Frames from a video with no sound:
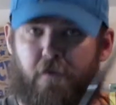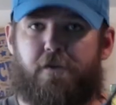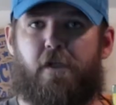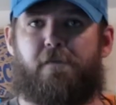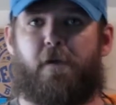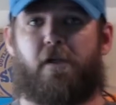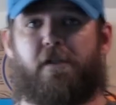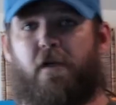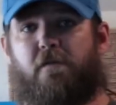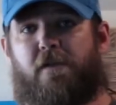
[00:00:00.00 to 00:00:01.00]
just because,
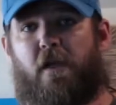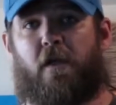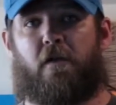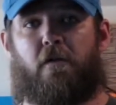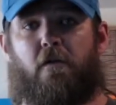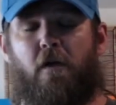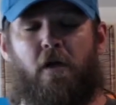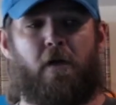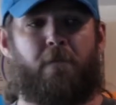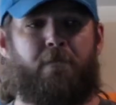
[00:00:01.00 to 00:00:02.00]
like I said,
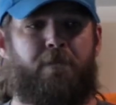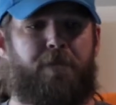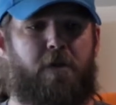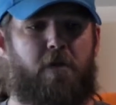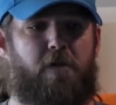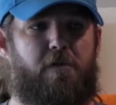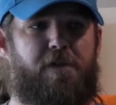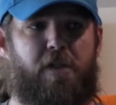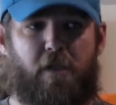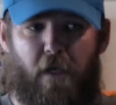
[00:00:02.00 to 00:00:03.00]
you're
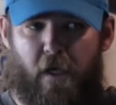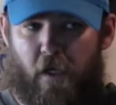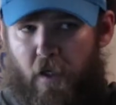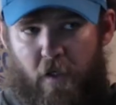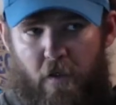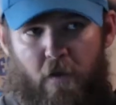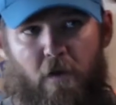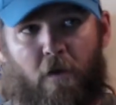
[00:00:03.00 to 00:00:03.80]
using a